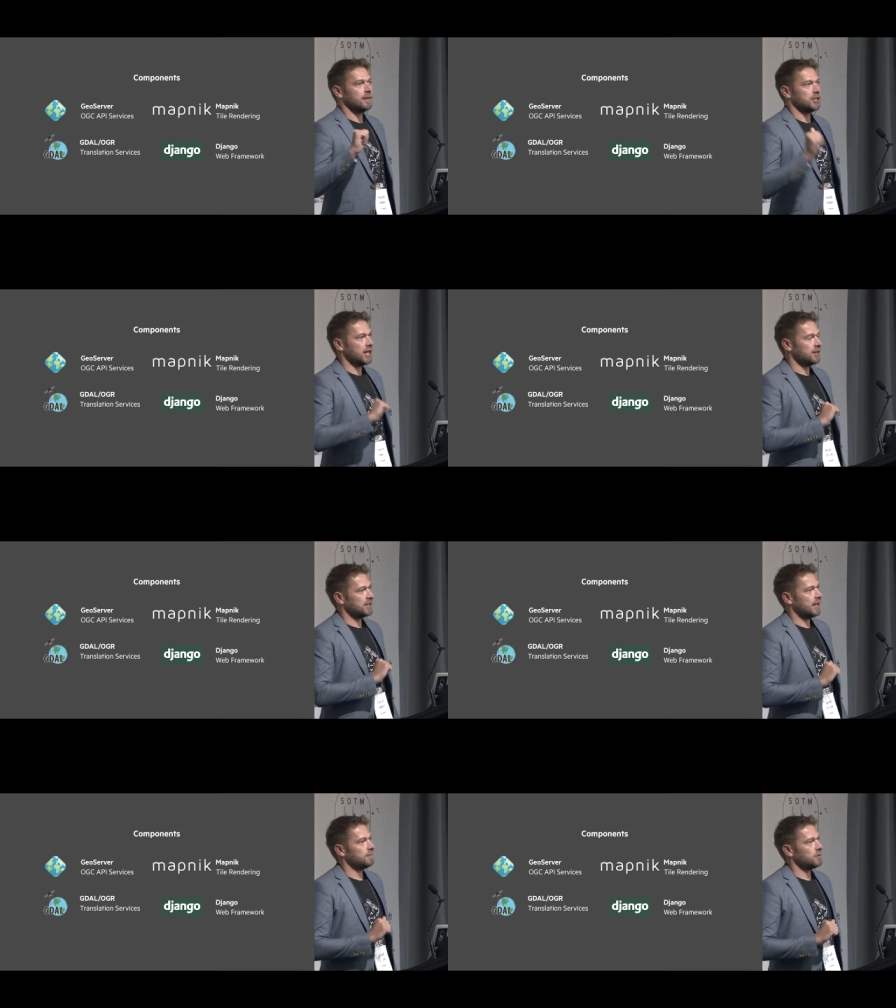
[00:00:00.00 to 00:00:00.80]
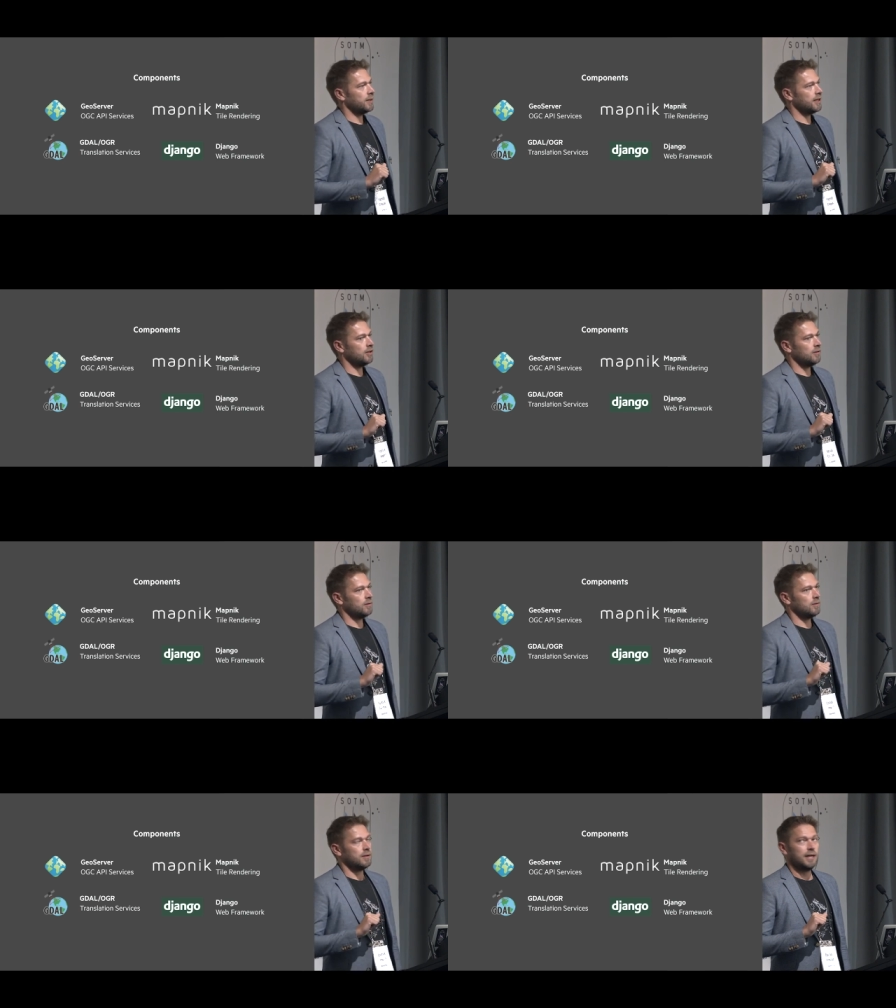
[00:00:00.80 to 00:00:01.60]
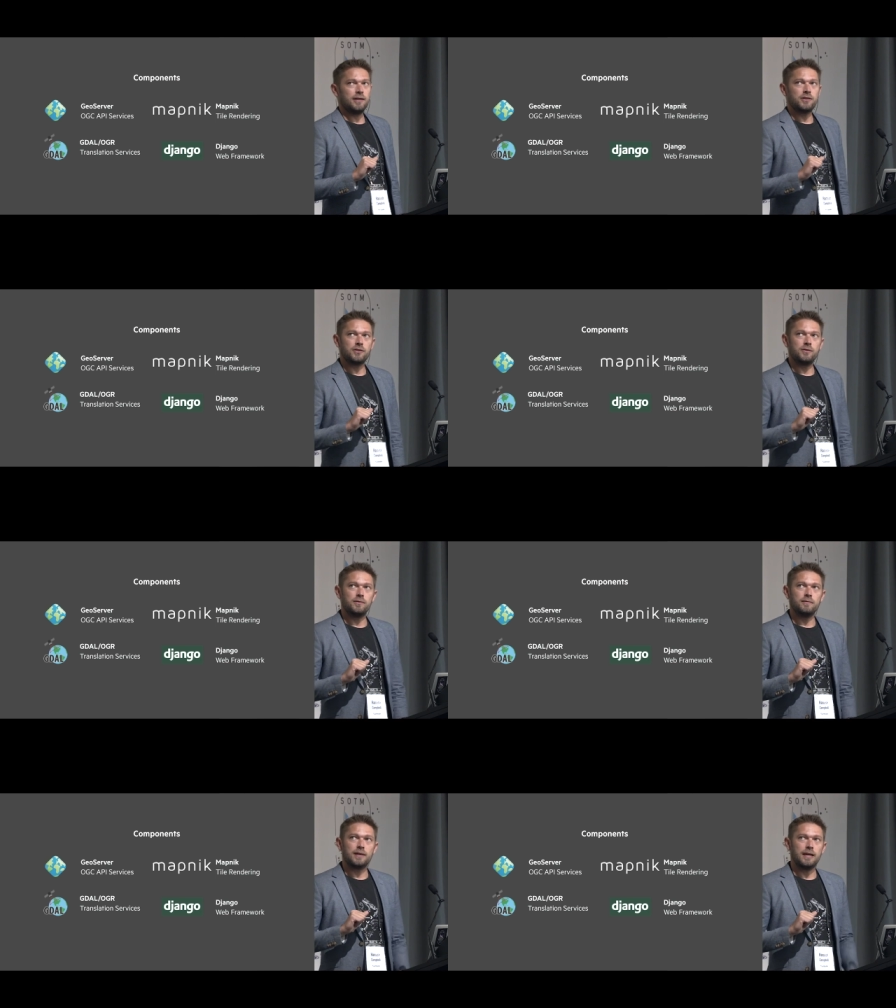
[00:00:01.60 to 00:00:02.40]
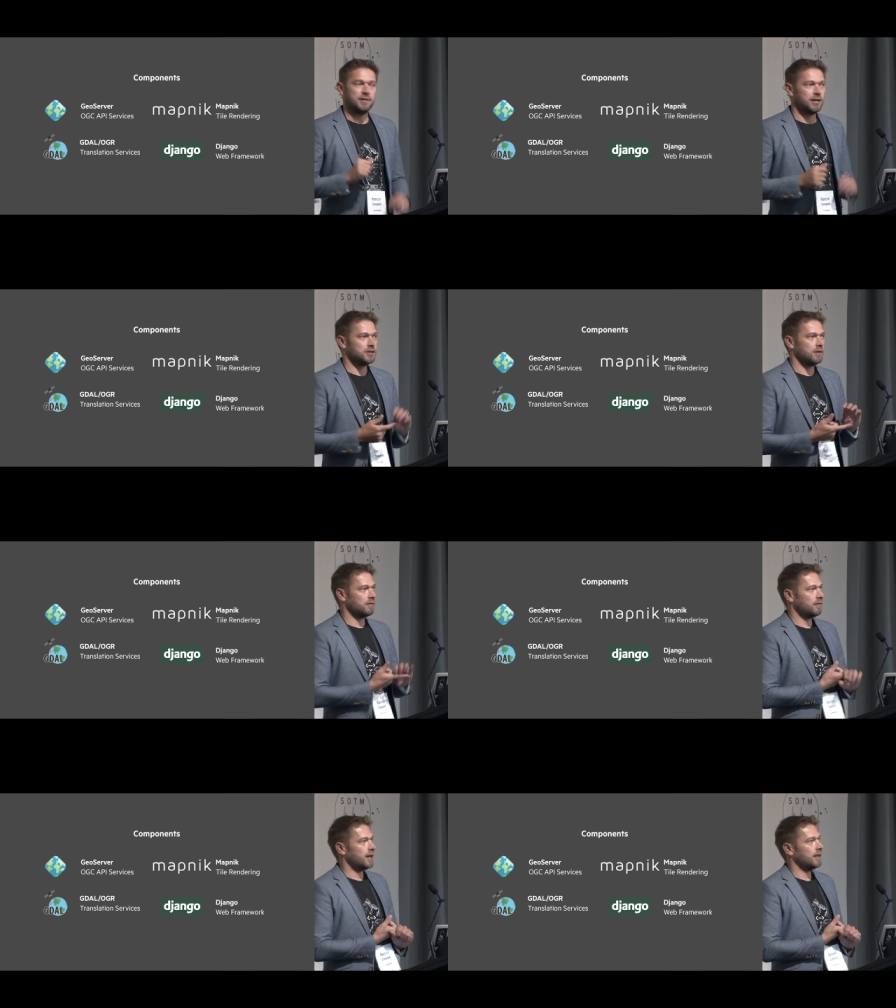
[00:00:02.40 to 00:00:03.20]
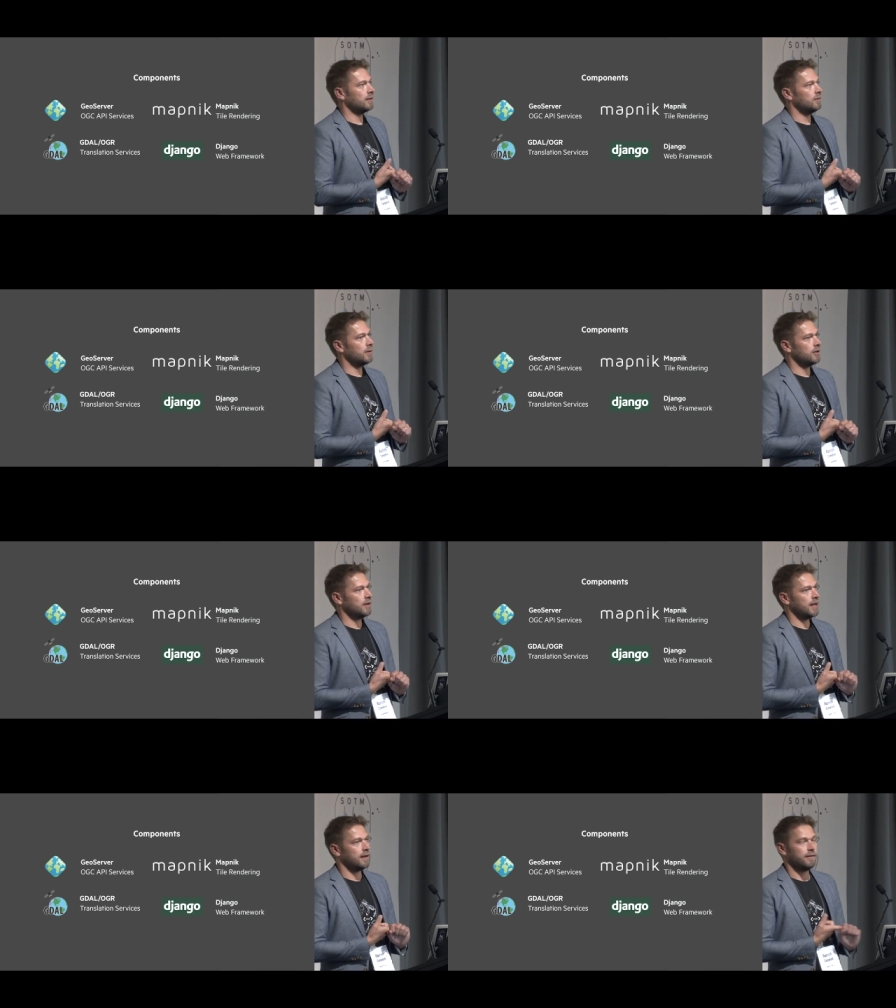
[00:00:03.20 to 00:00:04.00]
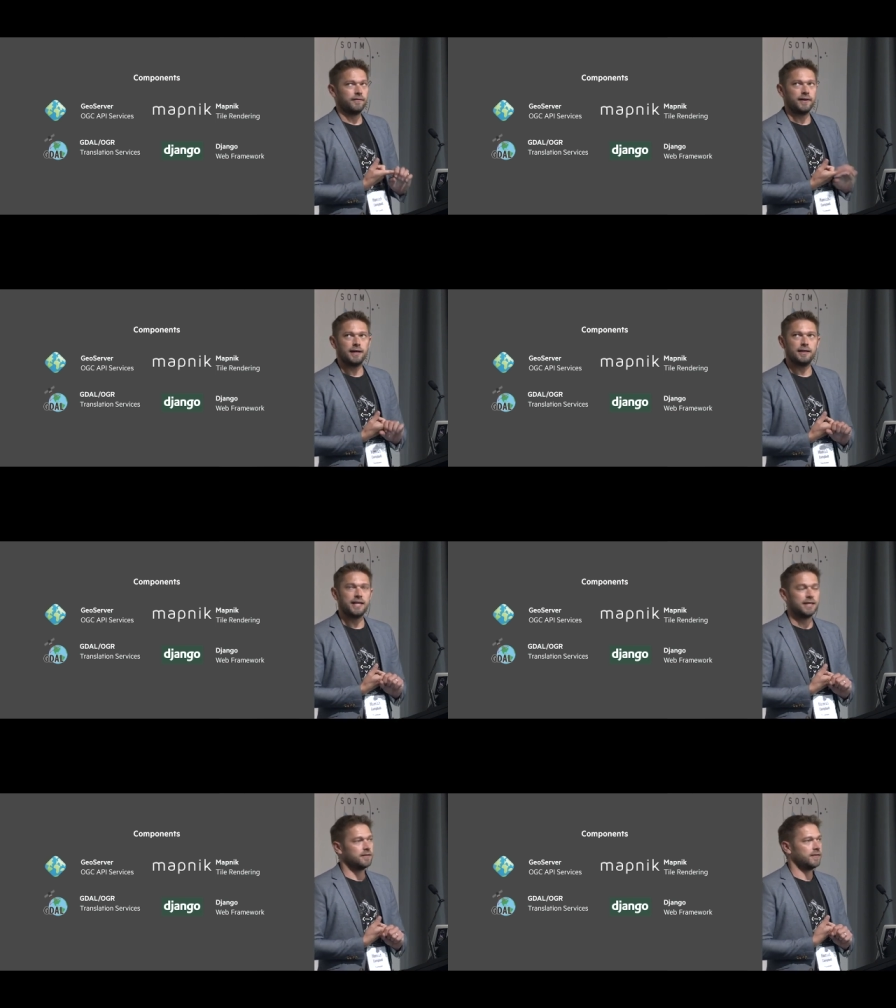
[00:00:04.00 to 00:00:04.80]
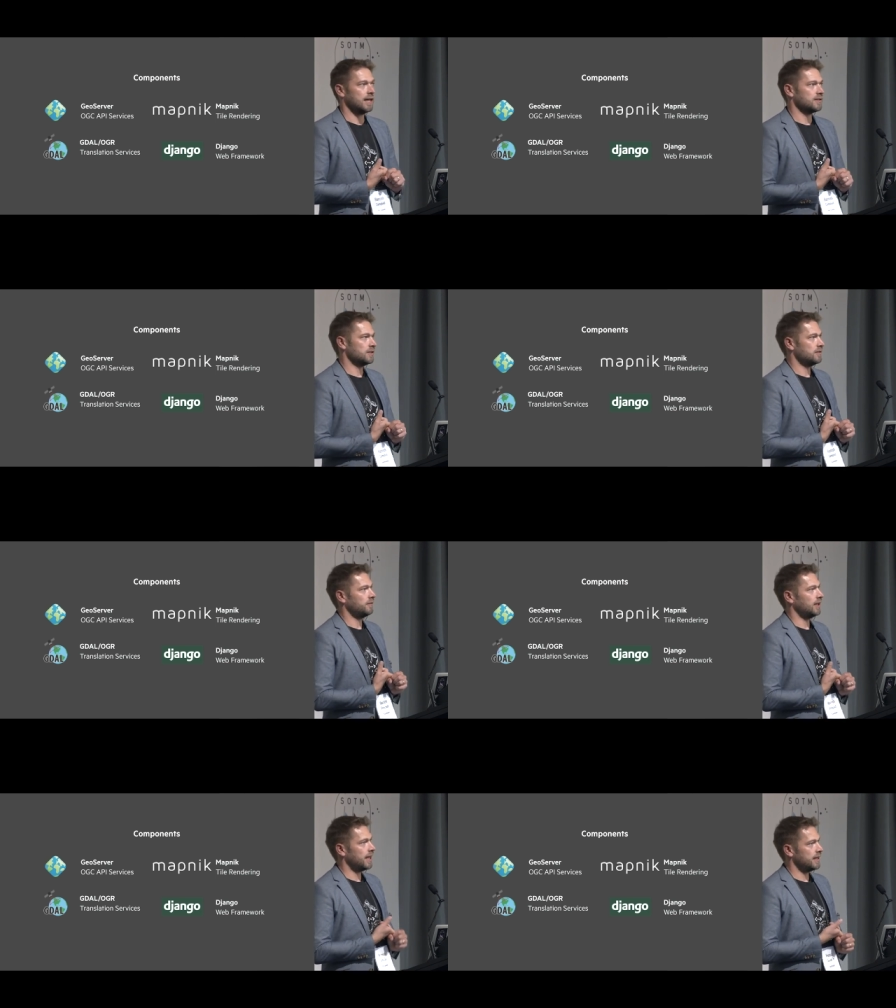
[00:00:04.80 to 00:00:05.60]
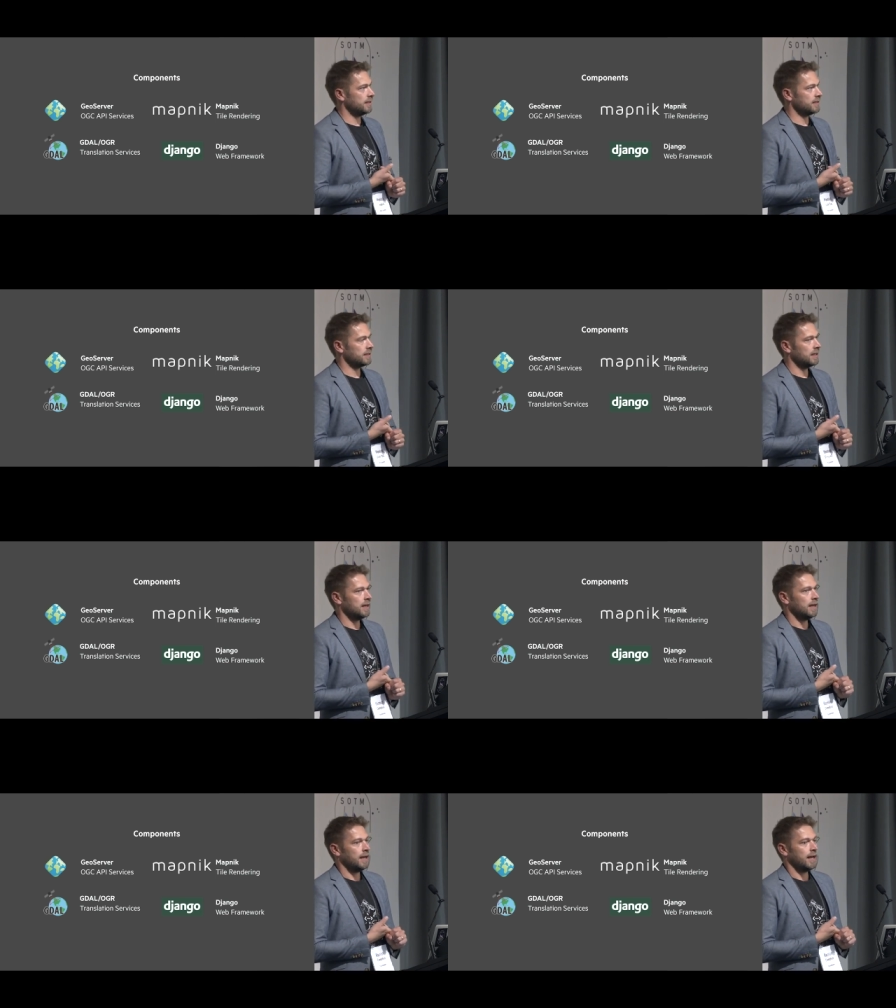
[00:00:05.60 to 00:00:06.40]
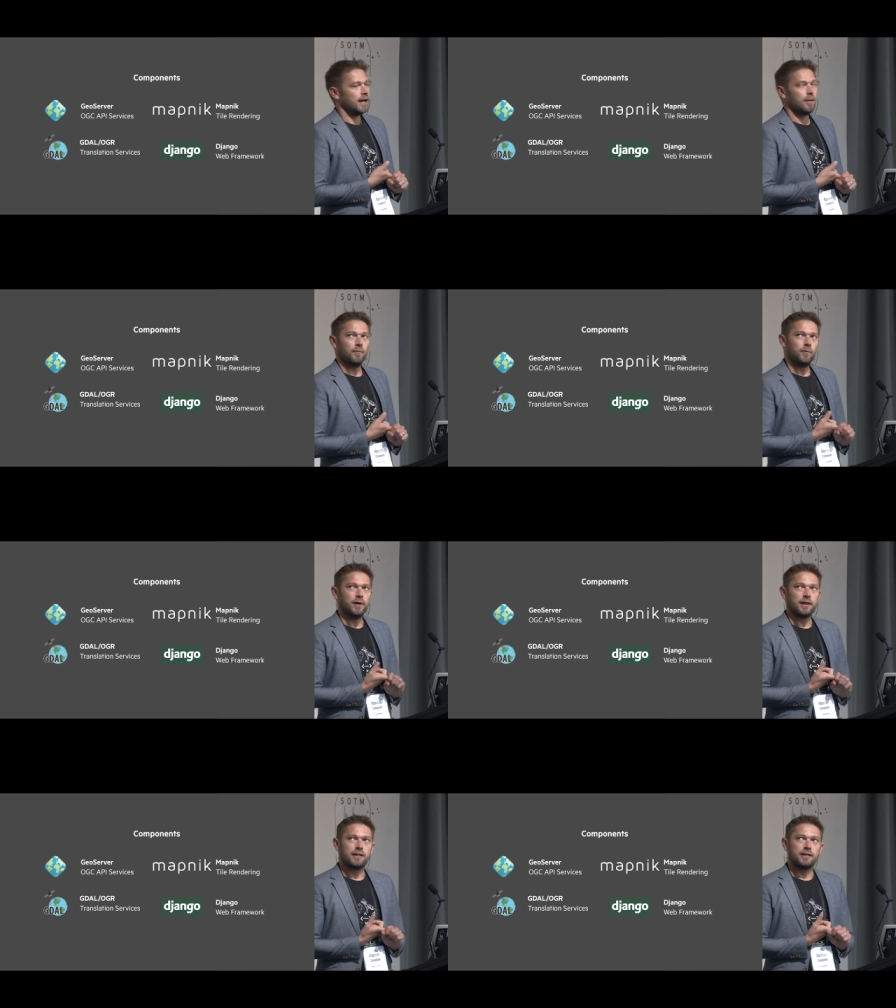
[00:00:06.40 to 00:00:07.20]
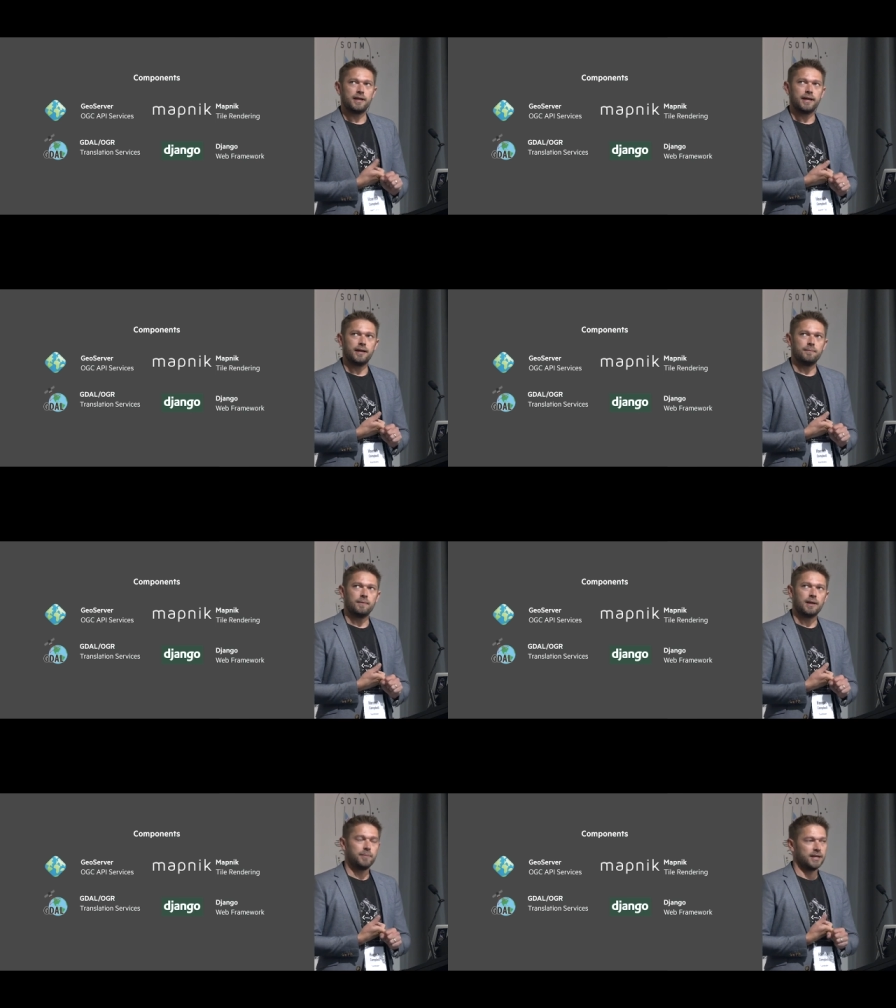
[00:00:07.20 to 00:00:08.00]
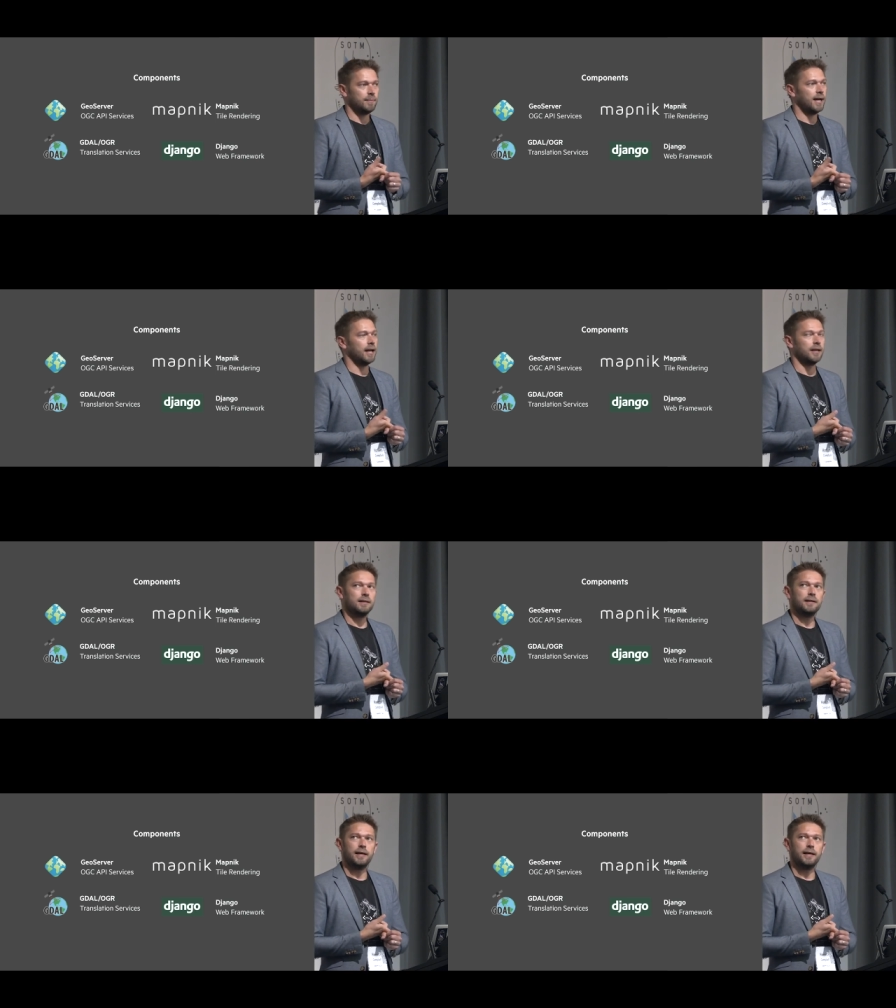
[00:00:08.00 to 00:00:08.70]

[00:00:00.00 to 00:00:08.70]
the challenge comes when you need to keep GeoServer running when you have uh, tens of thousands of layers um, with lumpy demand